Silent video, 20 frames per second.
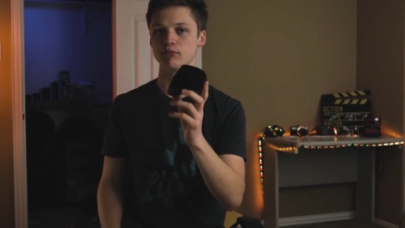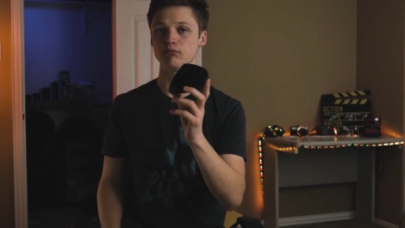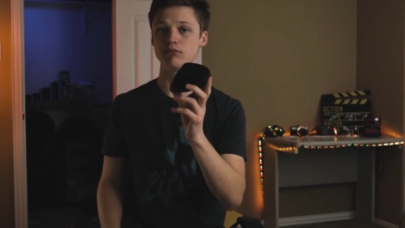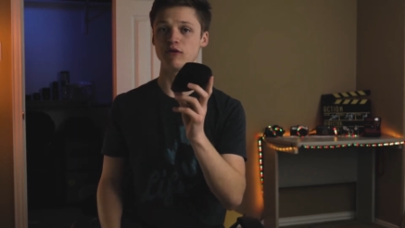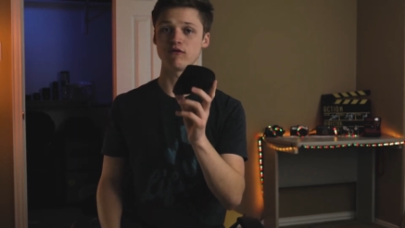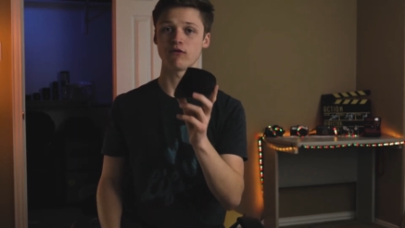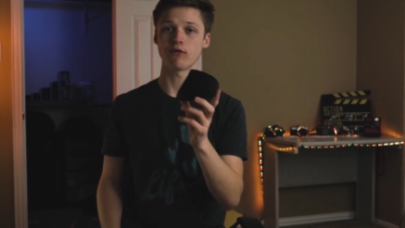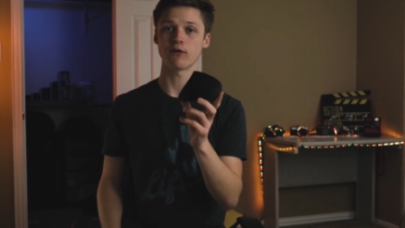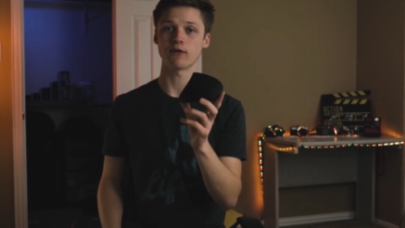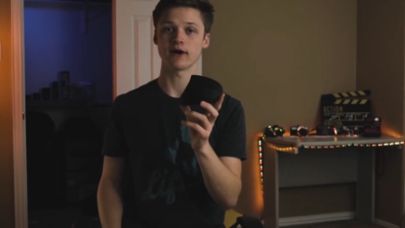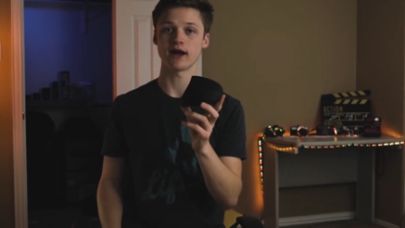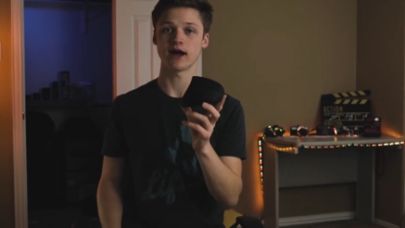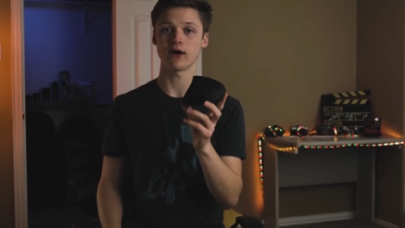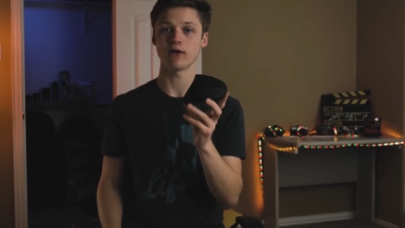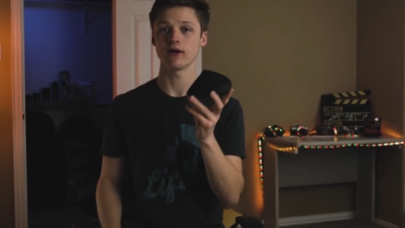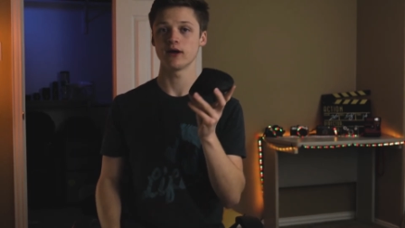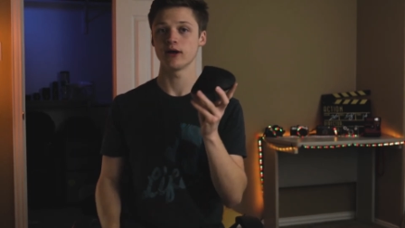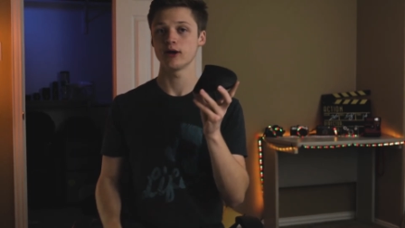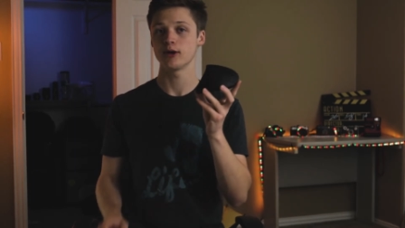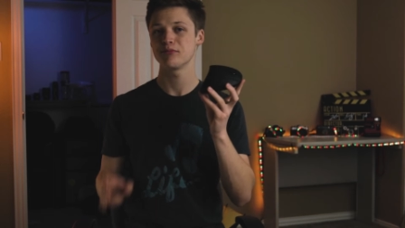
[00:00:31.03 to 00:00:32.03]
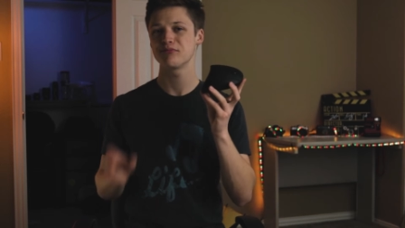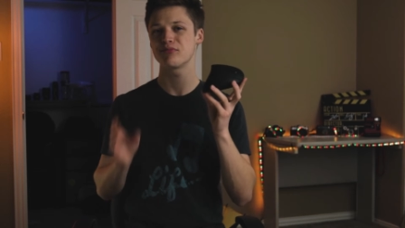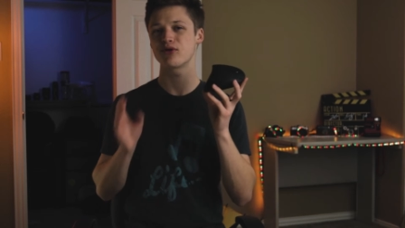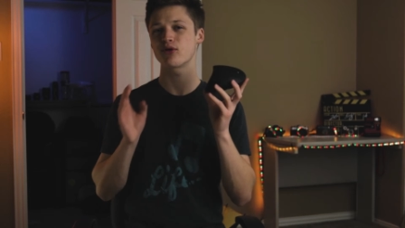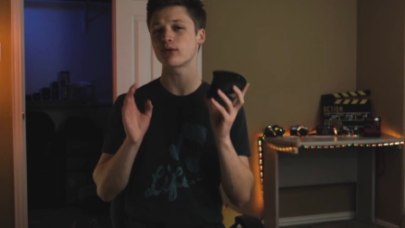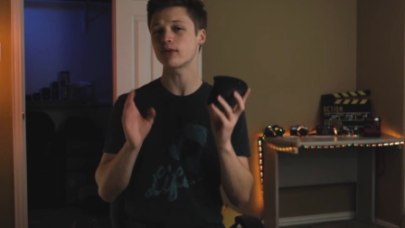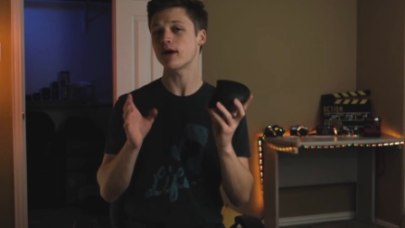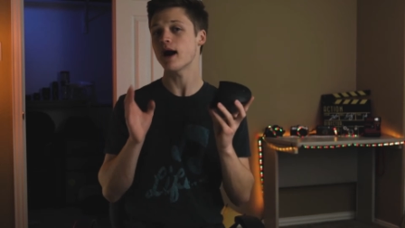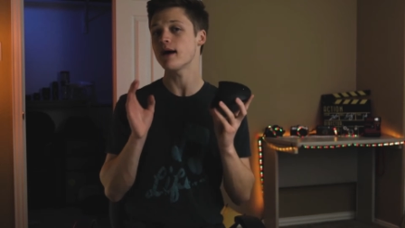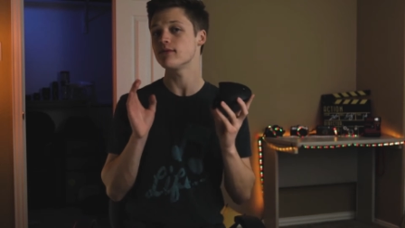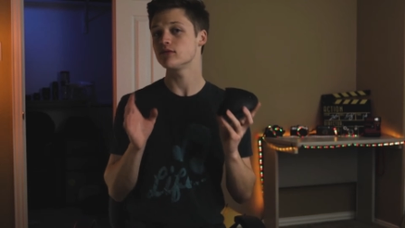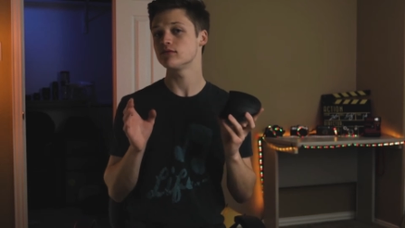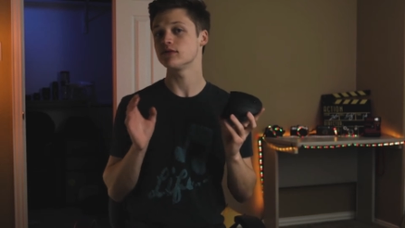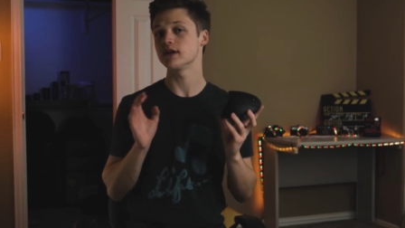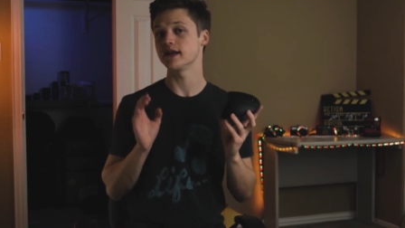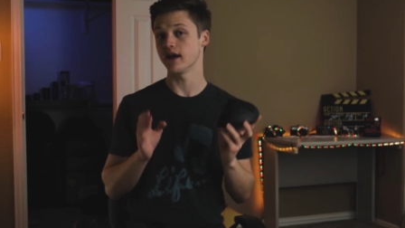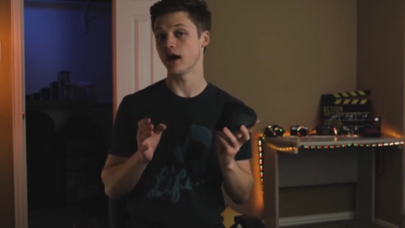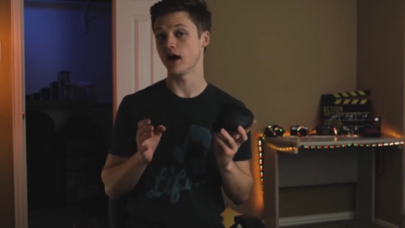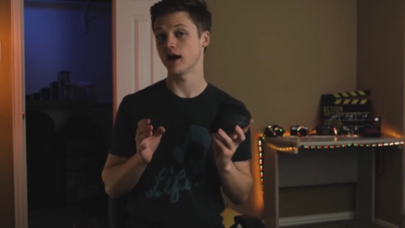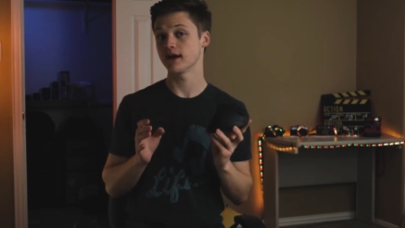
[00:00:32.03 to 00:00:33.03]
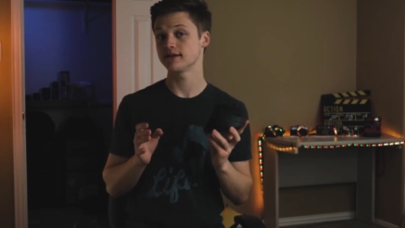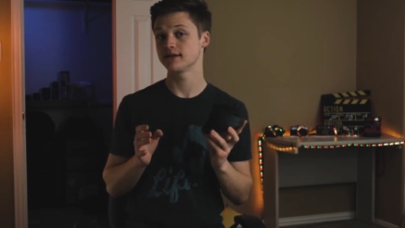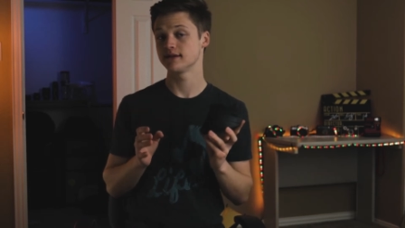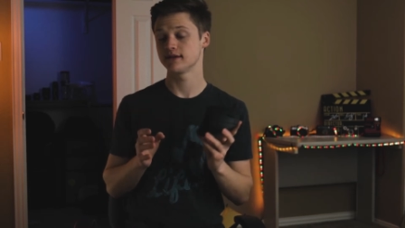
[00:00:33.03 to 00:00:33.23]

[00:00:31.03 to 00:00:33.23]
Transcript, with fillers: before now? Probably not.